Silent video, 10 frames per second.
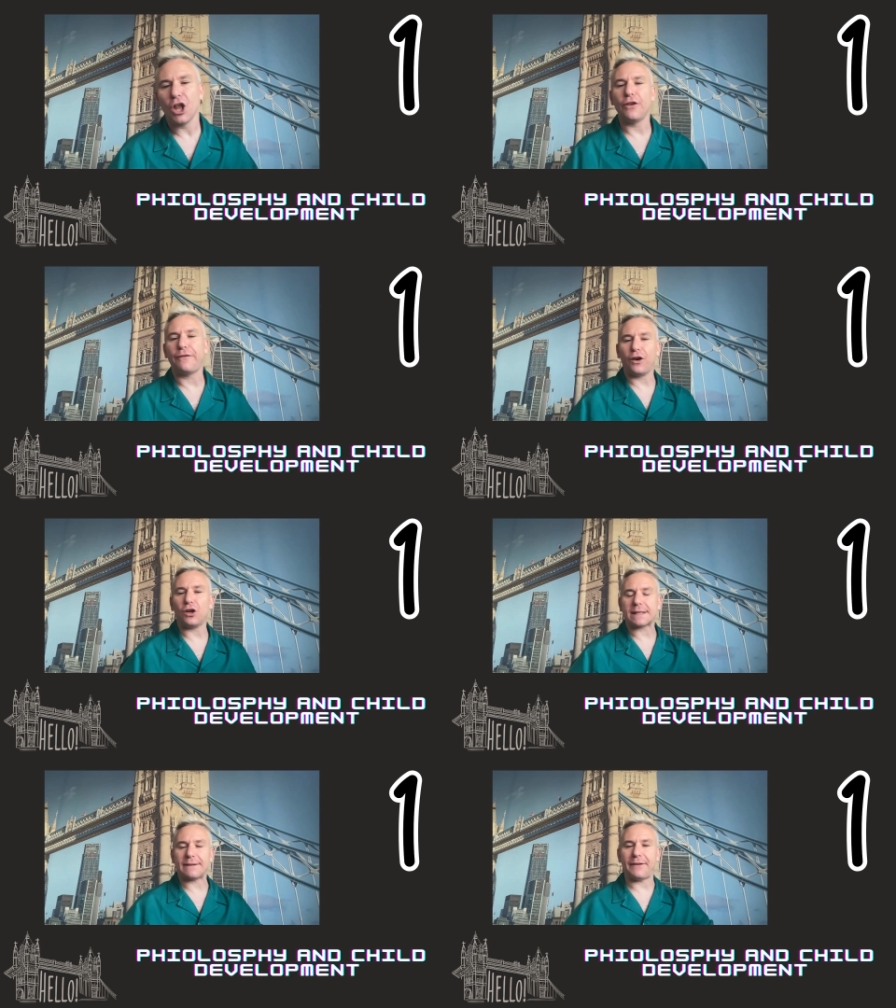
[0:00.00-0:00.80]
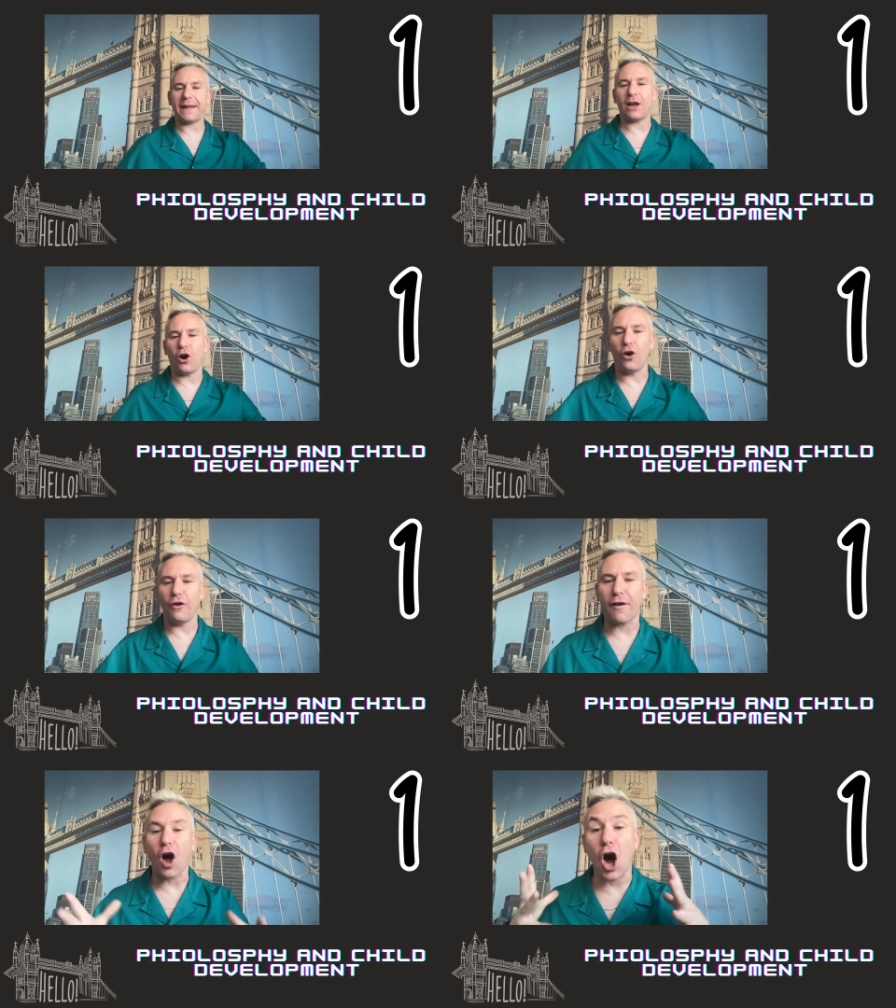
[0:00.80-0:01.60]
the philosophy
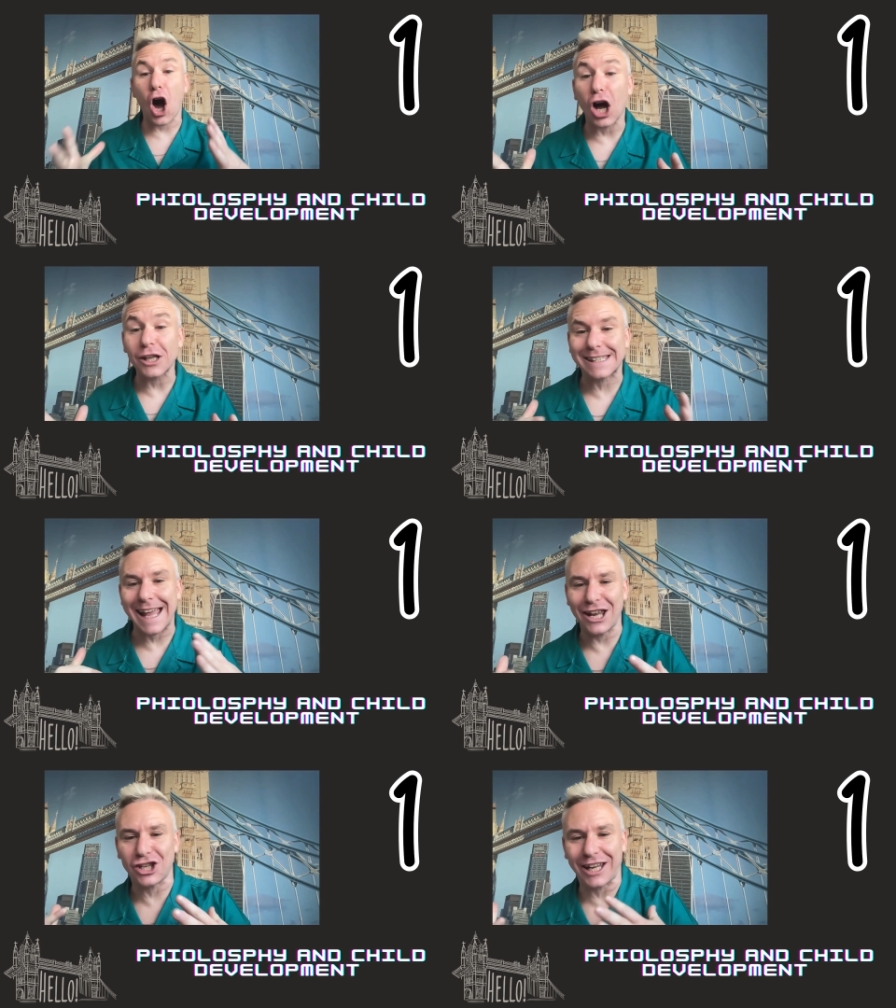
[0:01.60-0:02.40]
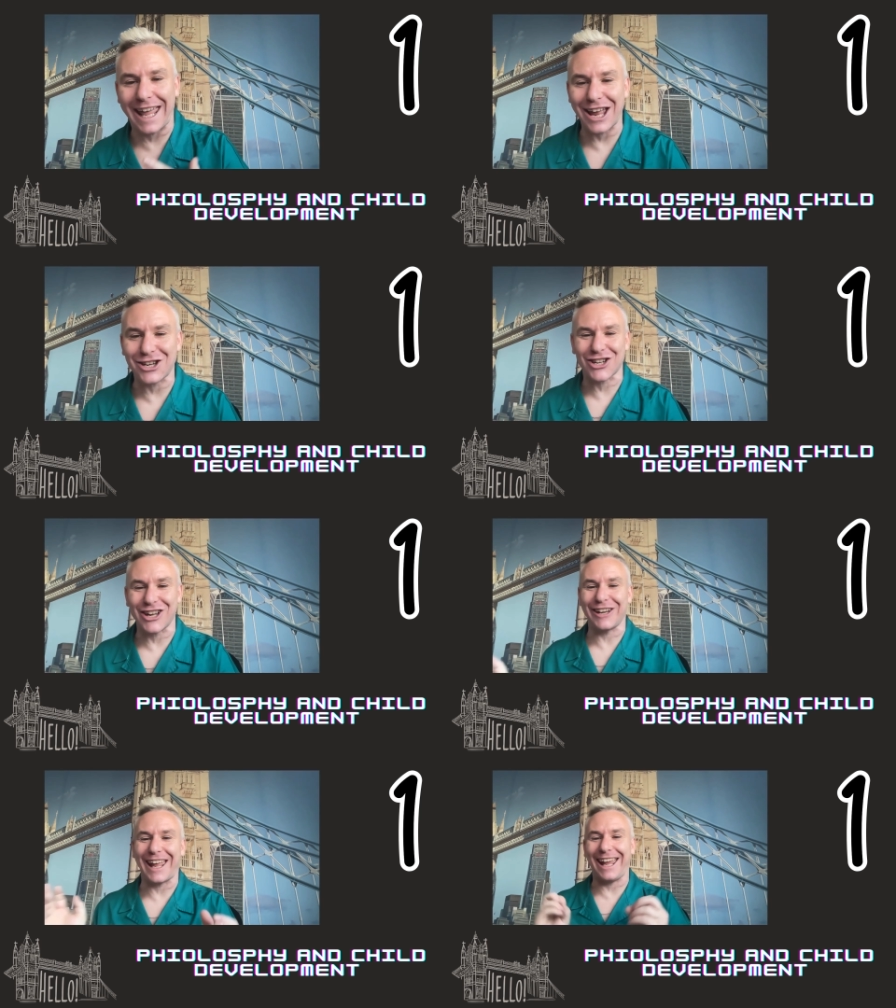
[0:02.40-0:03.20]
of arts
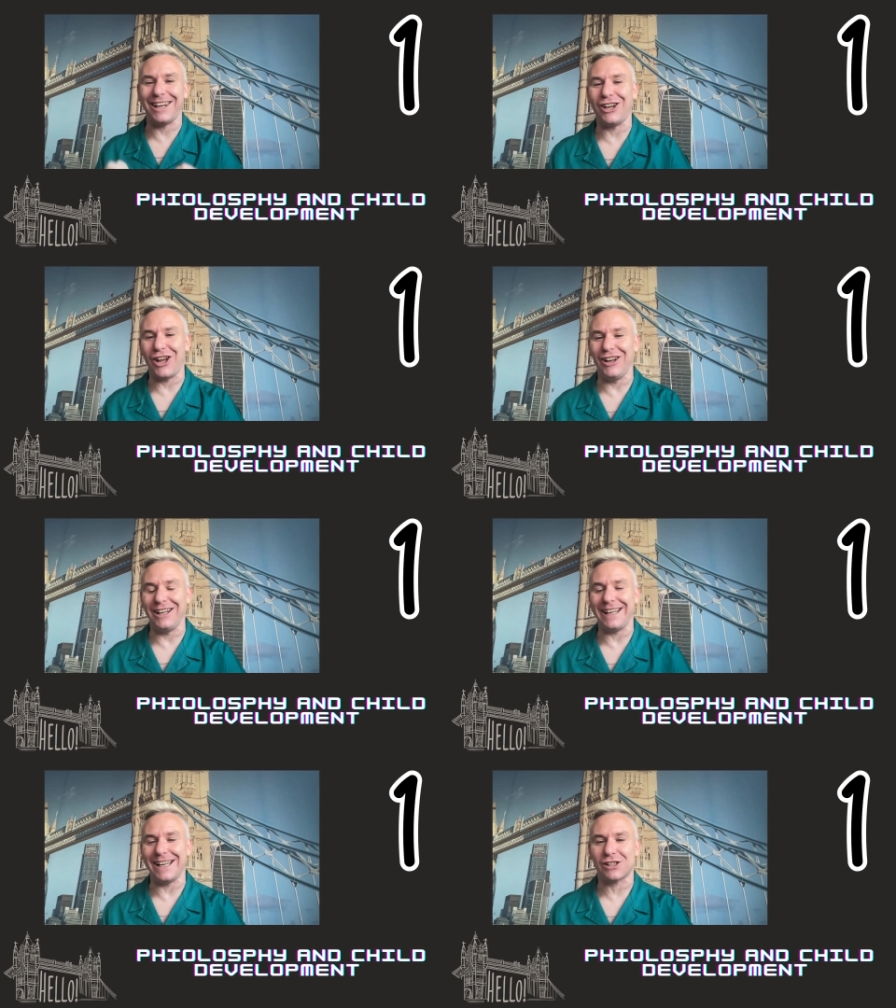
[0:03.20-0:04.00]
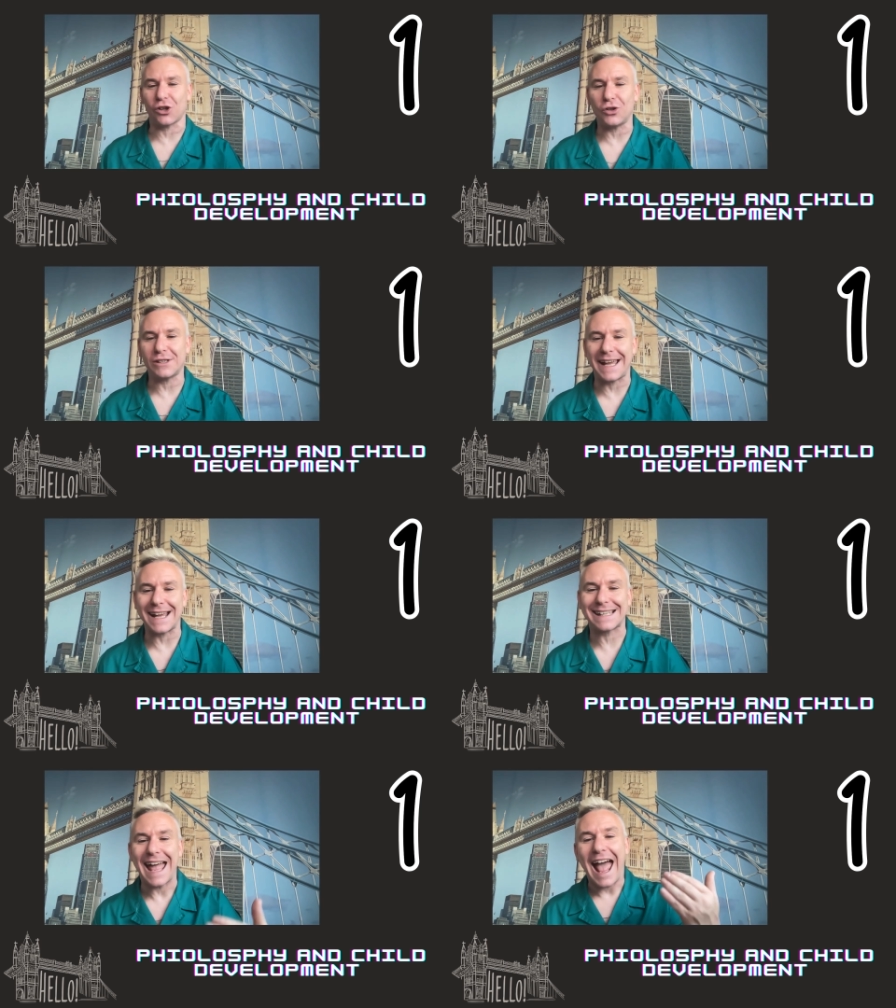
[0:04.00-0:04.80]
education in an early years context